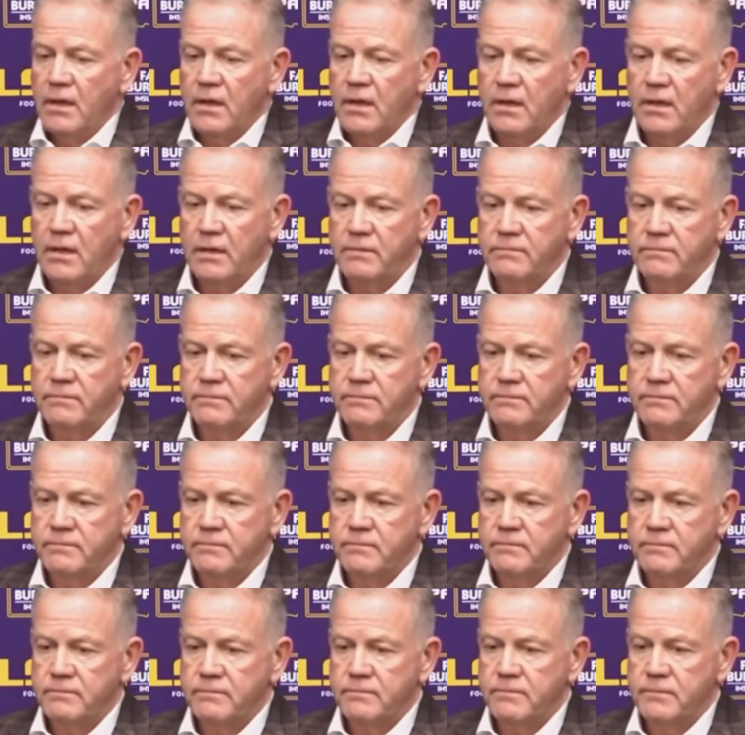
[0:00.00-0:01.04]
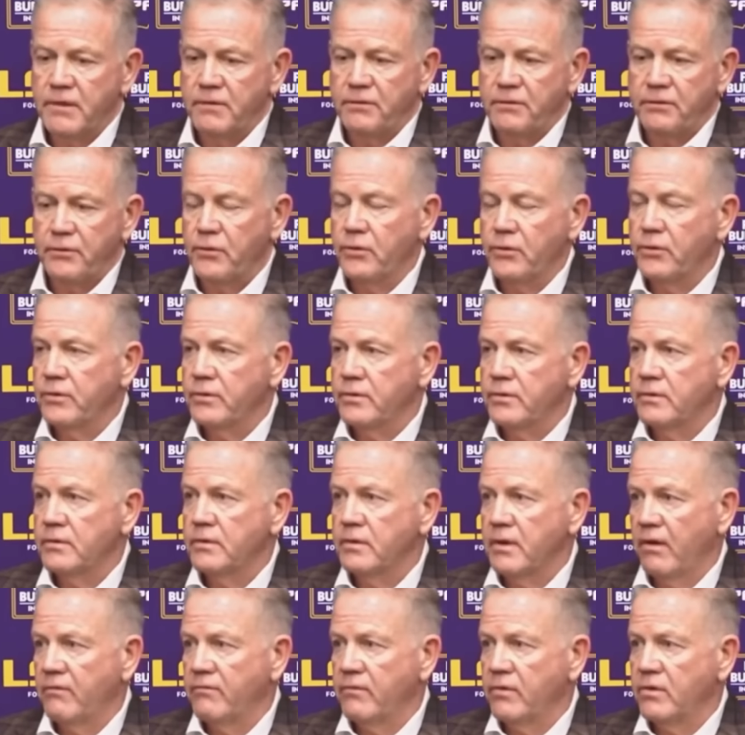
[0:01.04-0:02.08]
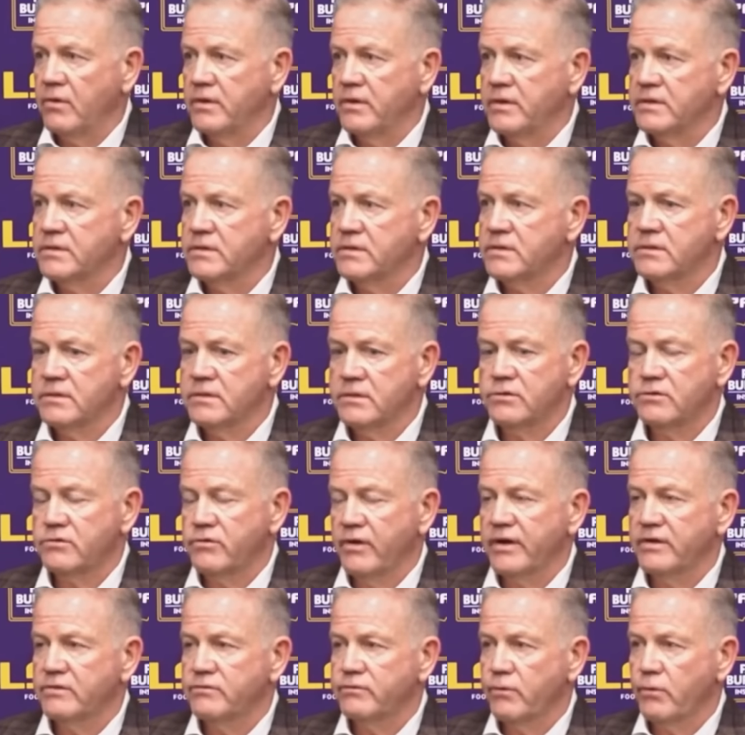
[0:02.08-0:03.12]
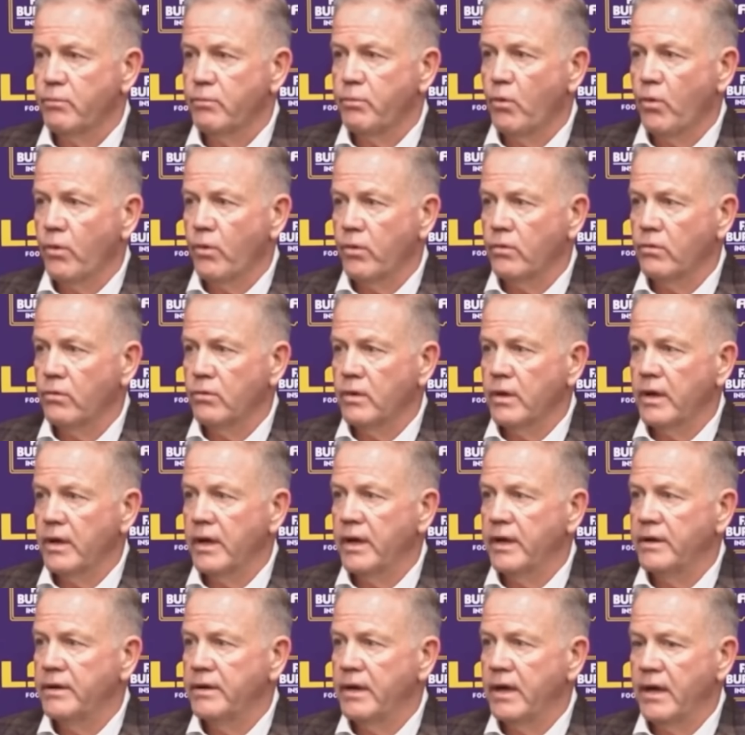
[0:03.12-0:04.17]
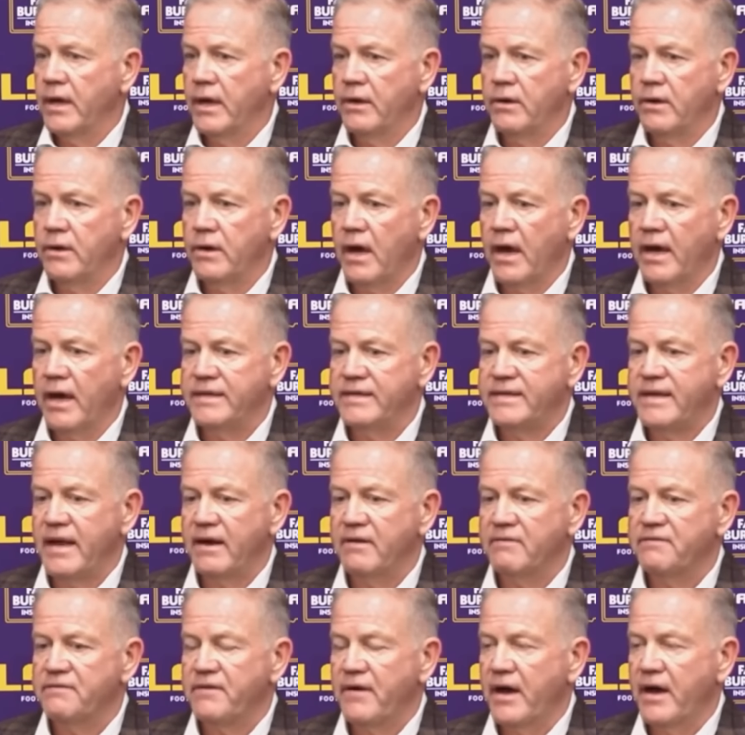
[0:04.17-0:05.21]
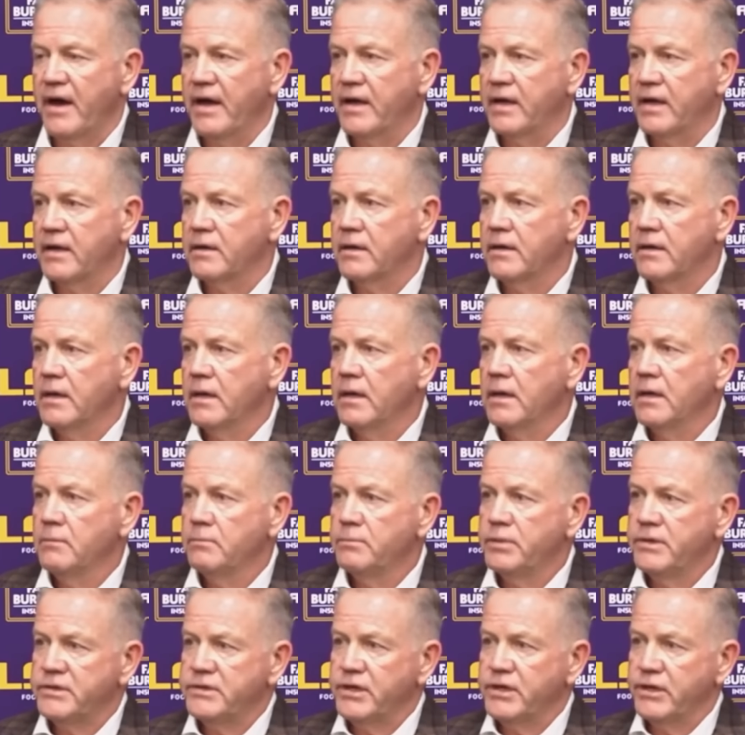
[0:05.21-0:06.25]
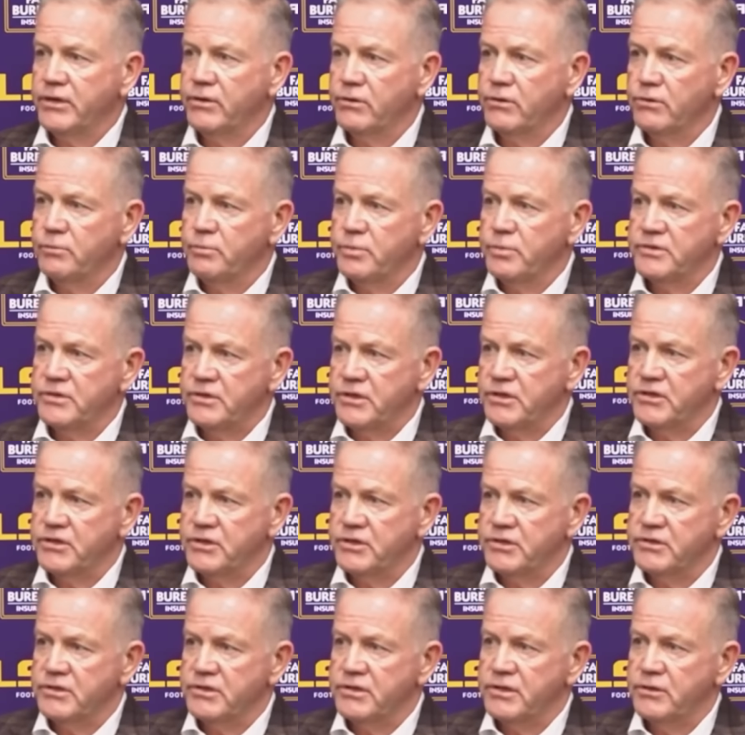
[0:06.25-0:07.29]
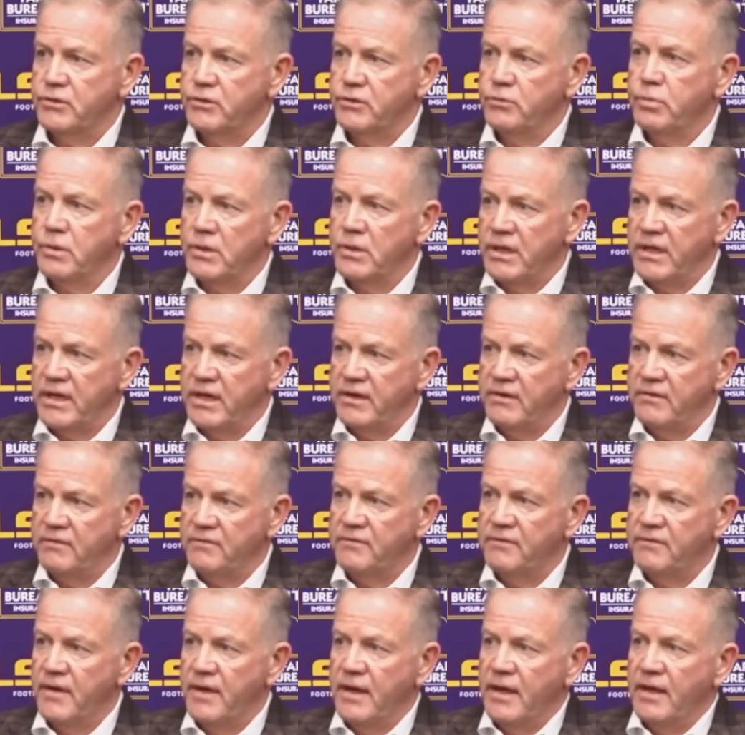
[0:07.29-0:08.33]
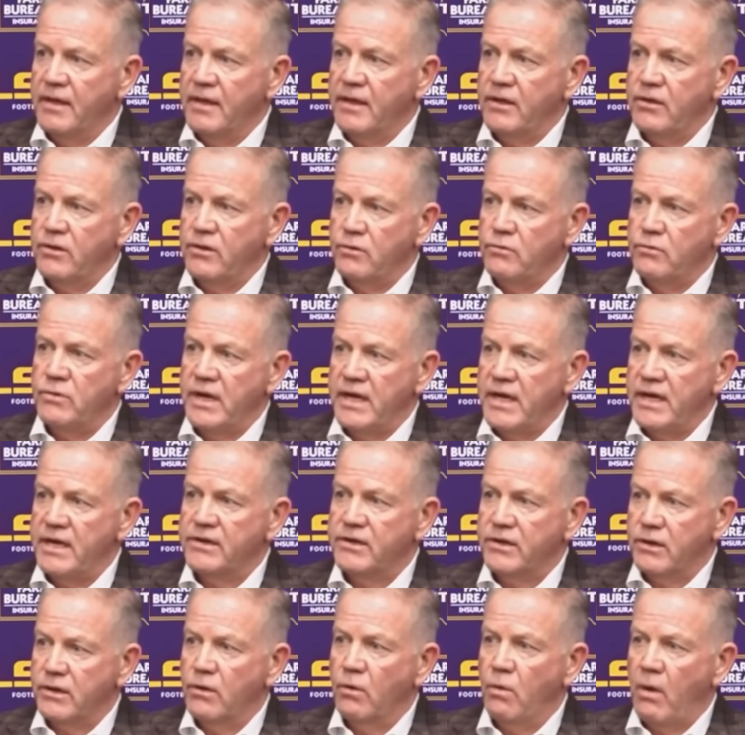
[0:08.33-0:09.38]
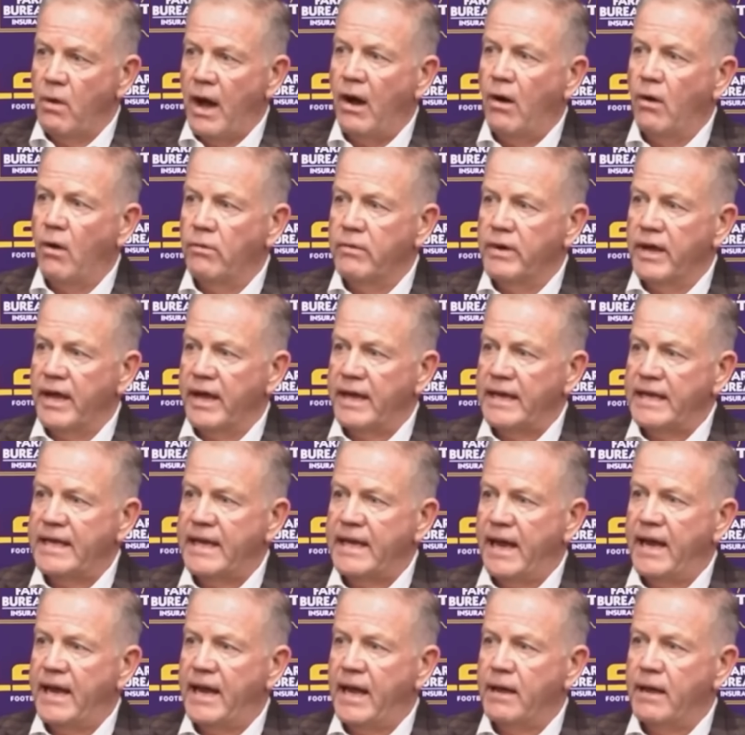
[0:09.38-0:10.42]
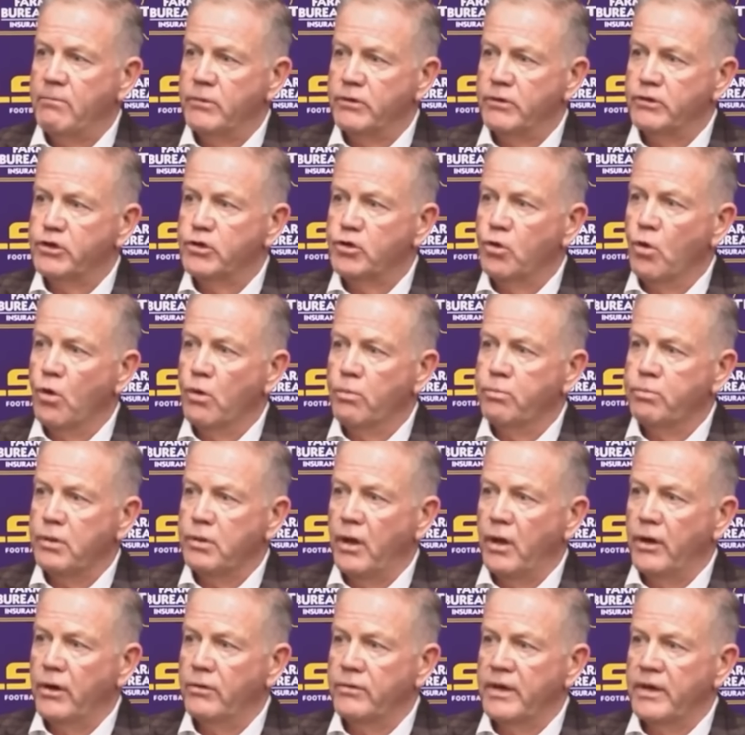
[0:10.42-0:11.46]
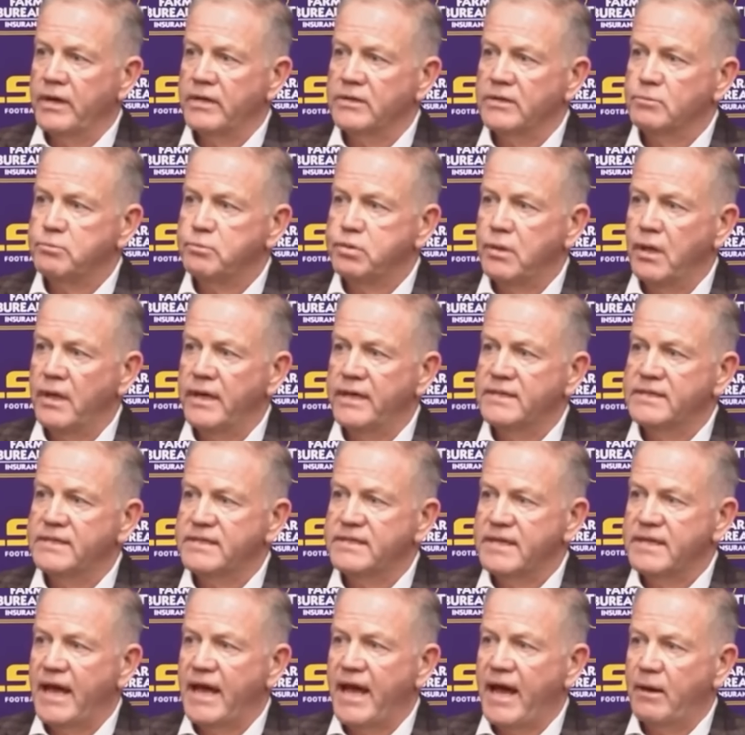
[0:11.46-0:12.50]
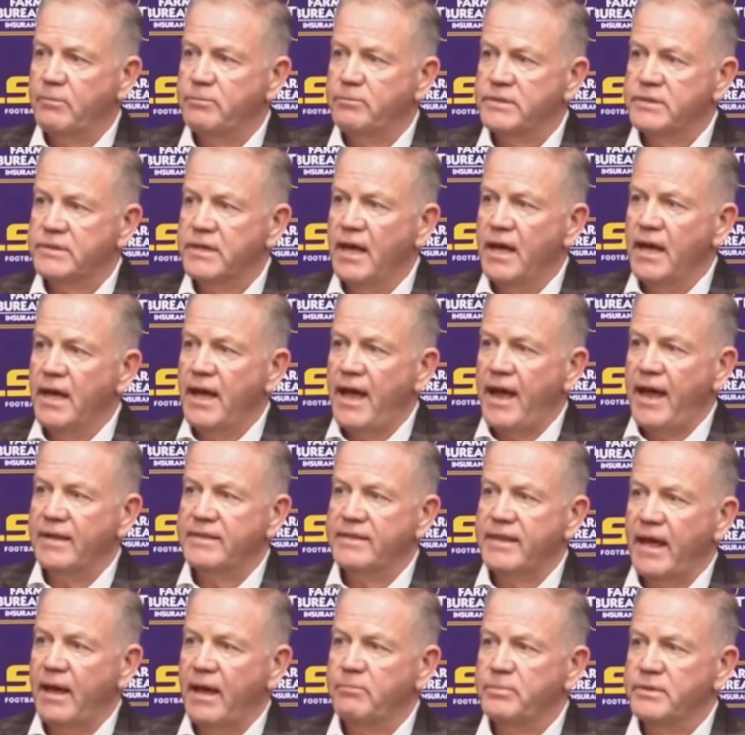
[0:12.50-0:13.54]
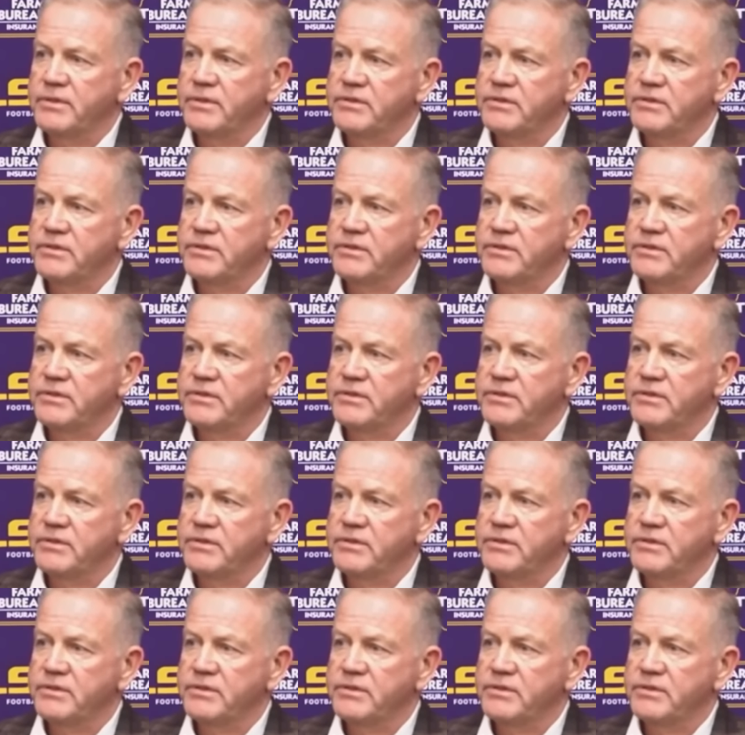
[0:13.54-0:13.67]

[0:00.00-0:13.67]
The third level is the transfer portal and identifying particular positions that you believe that you need to go out and get a mature player that has played snaps at that